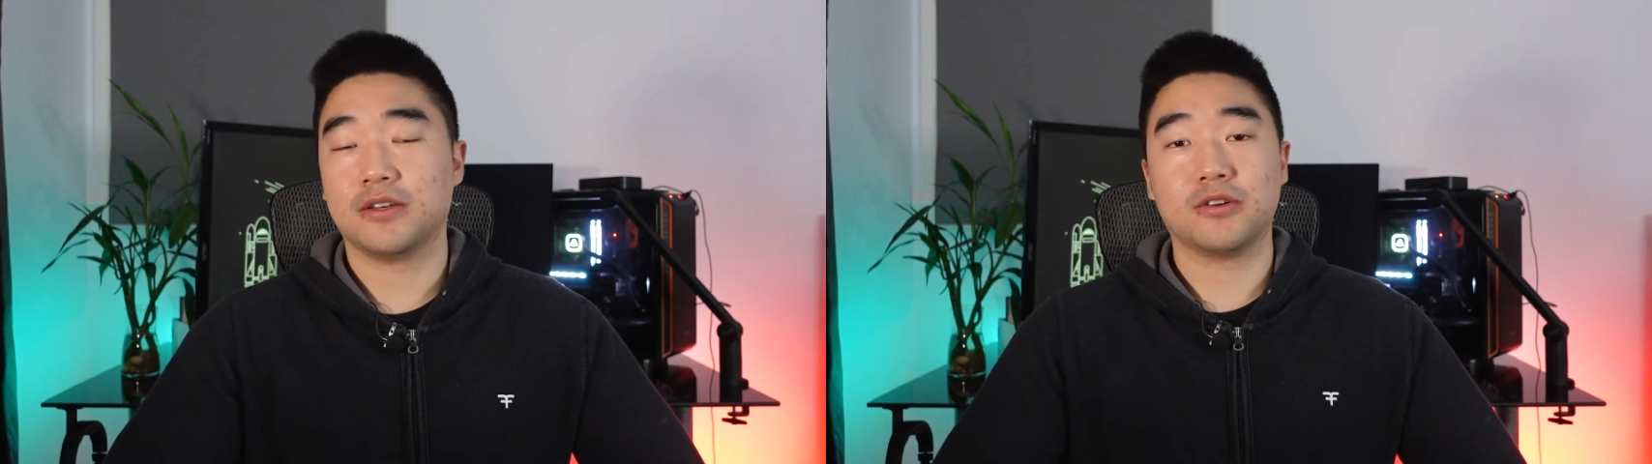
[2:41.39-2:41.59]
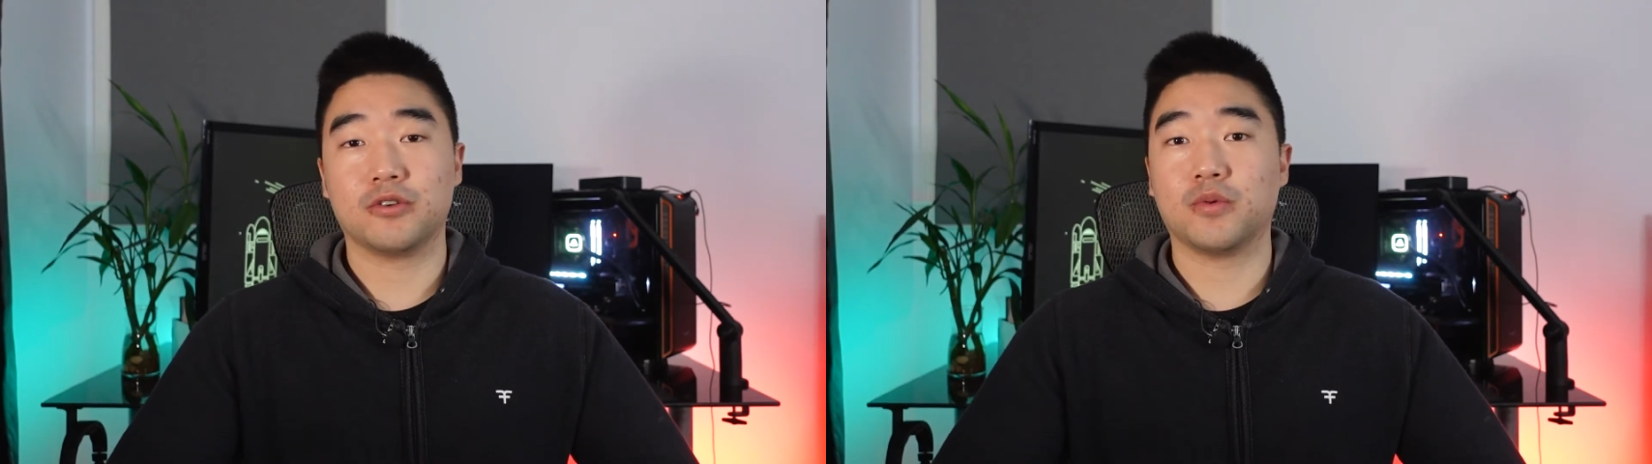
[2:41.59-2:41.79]

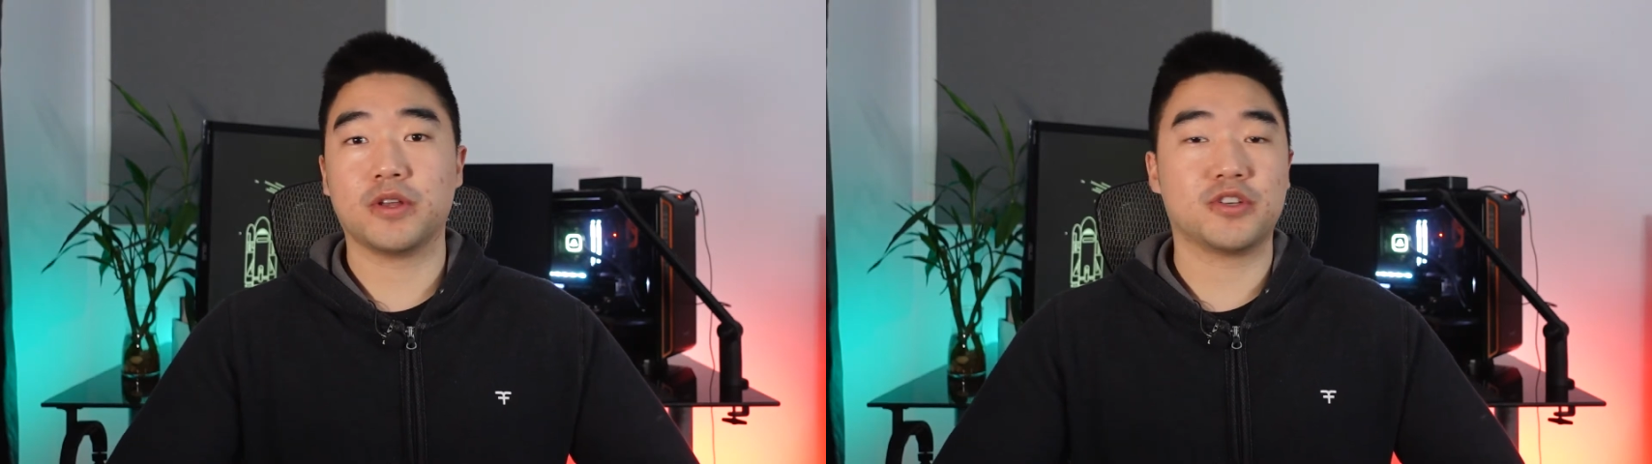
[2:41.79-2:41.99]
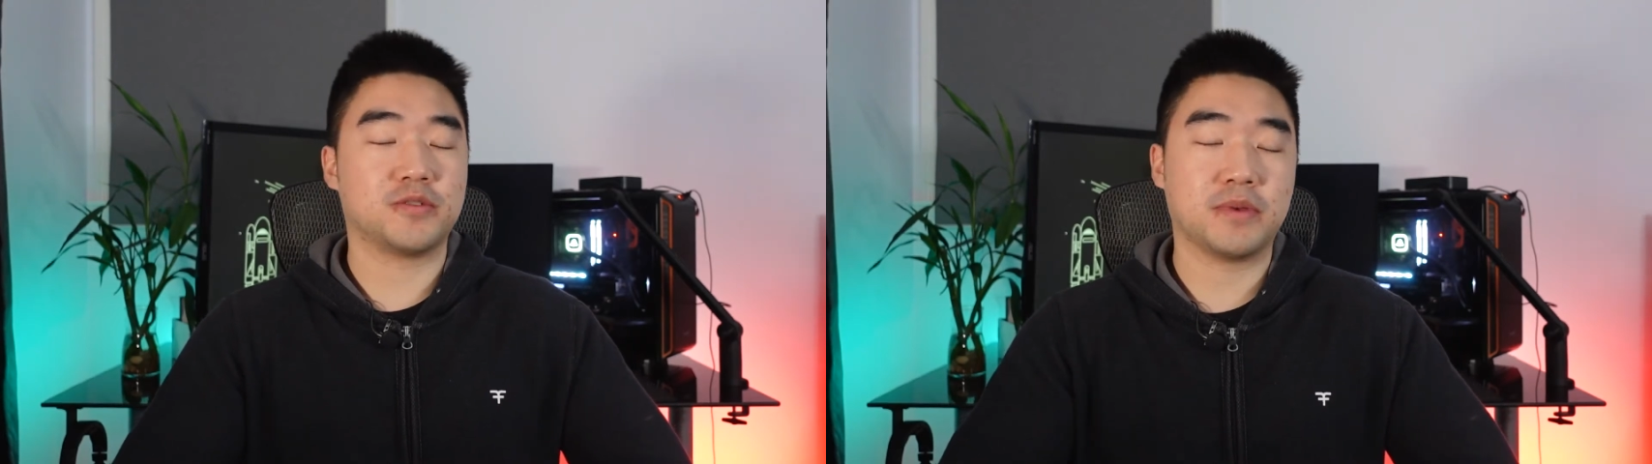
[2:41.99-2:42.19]
you know, you
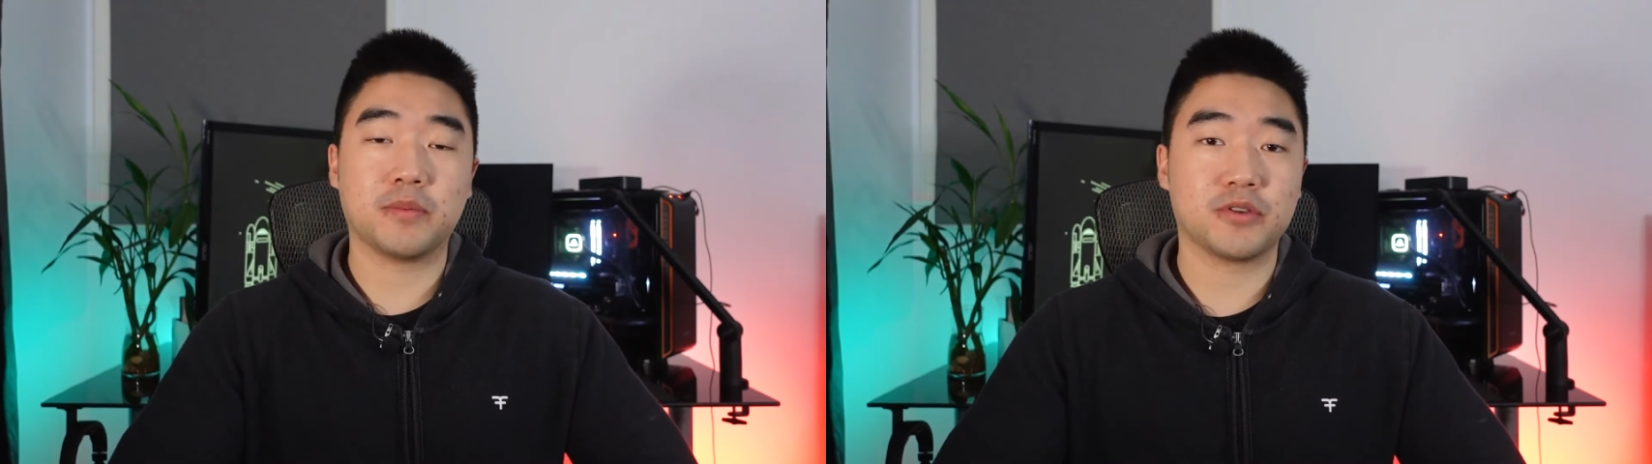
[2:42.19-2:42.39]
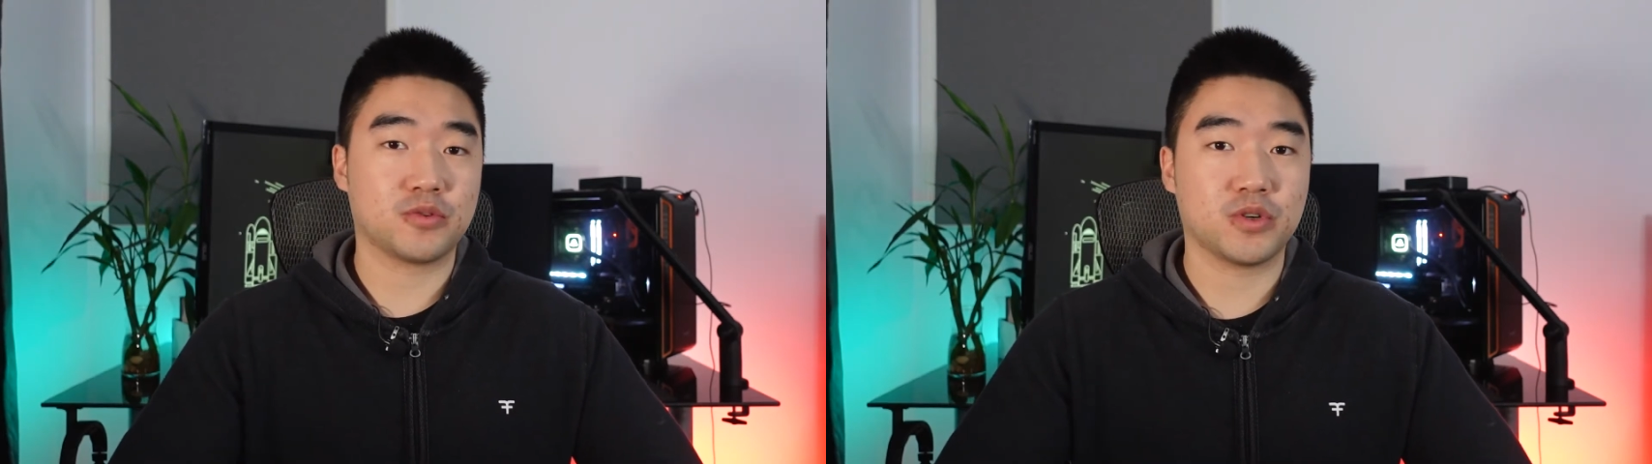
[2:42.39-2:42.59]
want to just be
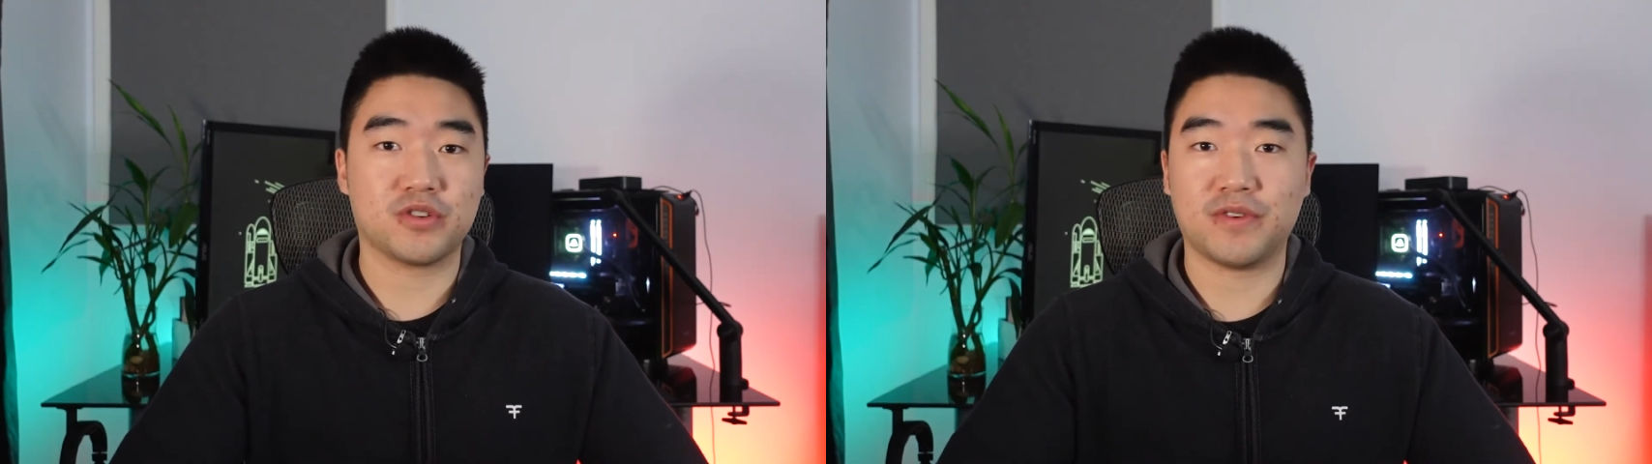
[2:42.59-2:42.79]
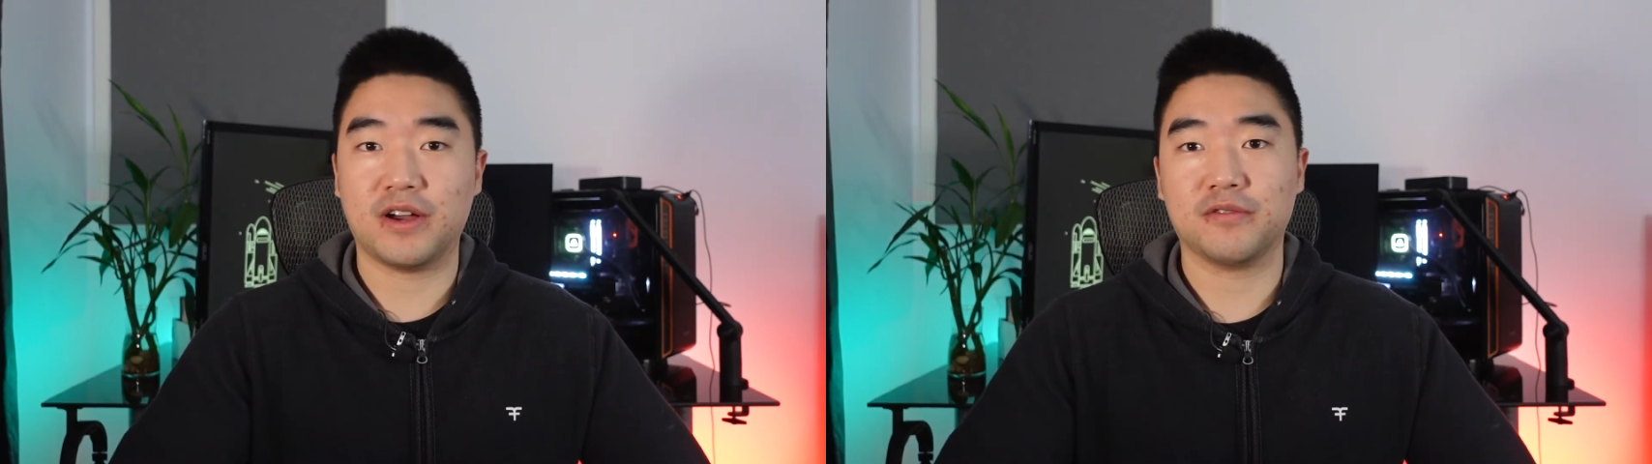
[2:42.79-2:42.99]
able to
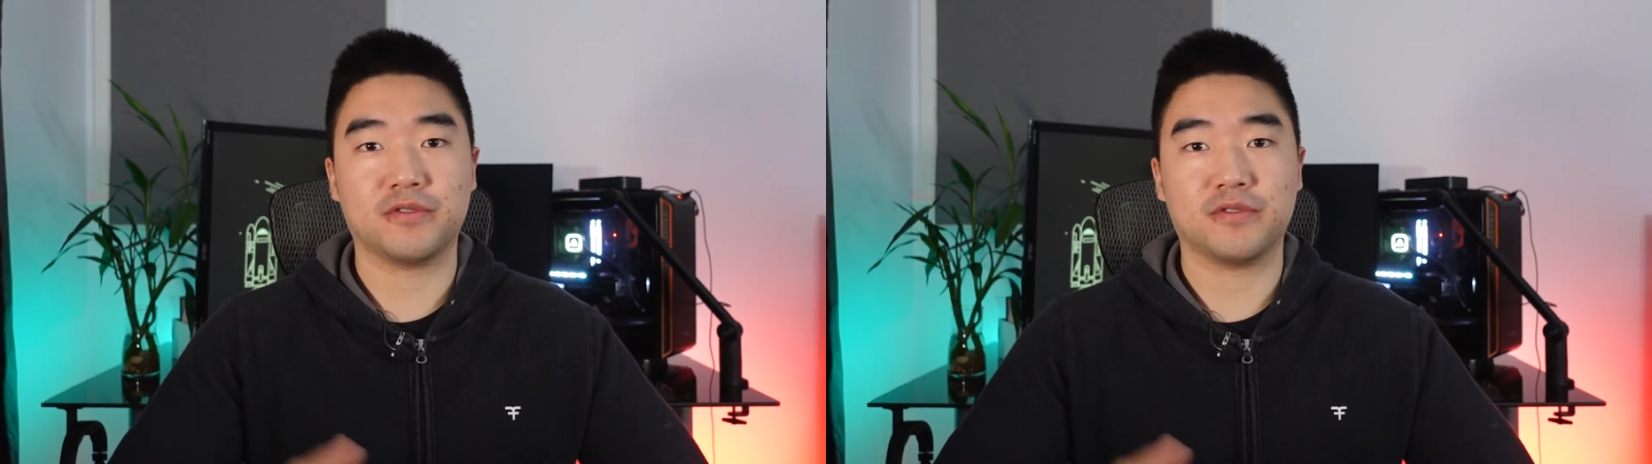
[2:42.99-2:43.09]
switch around